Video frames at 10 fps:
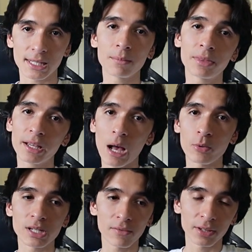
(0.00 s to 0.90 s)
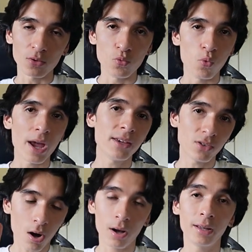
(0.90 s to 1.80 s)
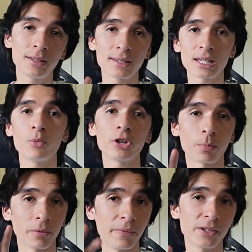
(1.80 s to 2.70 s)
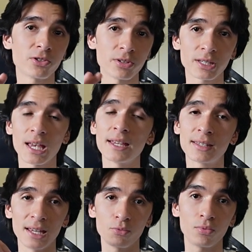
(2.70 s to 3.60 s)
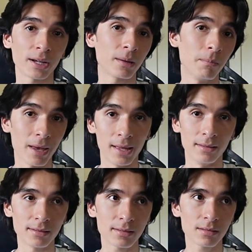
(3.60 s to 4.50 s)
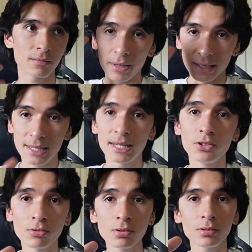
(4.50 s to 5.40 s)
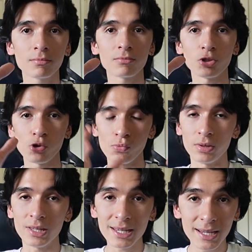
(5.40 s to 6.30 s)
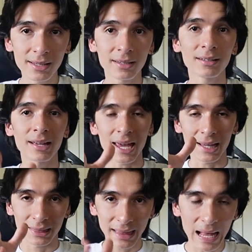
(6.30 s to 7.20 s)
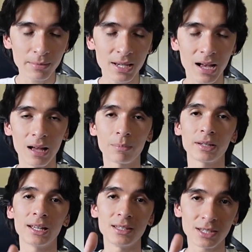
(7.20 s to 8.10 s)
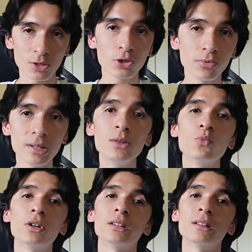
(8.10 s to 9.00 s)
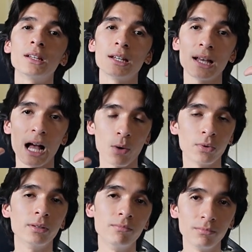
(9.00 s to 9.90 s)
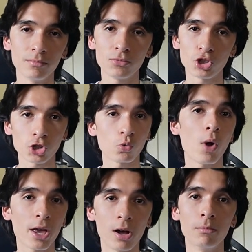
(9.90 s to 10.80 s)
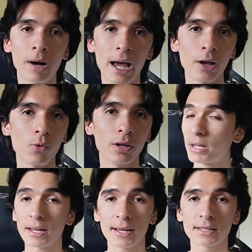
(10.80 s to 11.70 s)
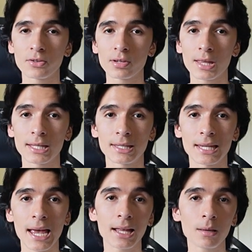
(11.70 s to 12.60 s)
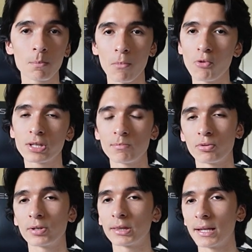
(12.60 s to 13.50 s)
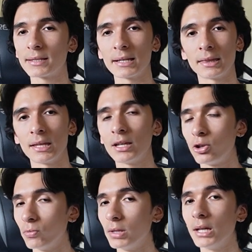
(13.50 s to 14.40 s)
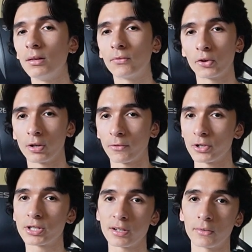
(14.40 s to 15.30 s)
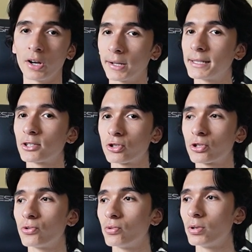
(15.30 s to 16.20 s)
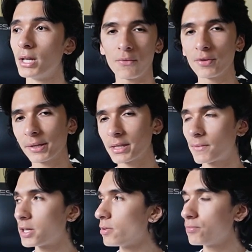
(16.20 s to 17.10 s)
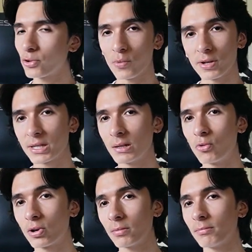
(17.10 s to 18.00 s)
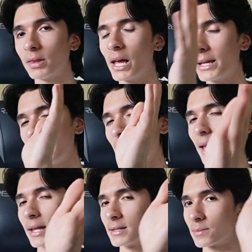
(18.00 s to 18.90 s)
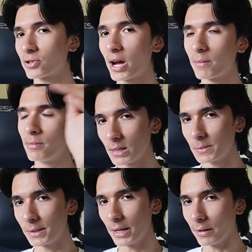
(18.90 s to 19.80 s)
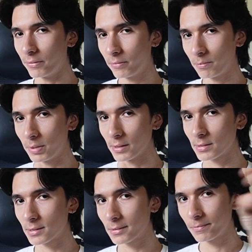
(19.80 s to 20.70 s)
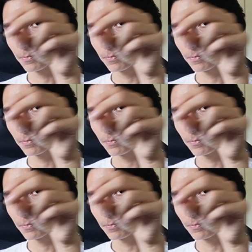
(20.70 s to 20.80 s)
something I would definitely wait on to see what your professor says and recommends. But till you need a laptop, until you need one, I would just wait on buying one. But yeah guys, those are the 10 most important things I think you need for your first year of architecture school. If you like this video, you want to see more, like and subscribe. This has been Dave. Peace.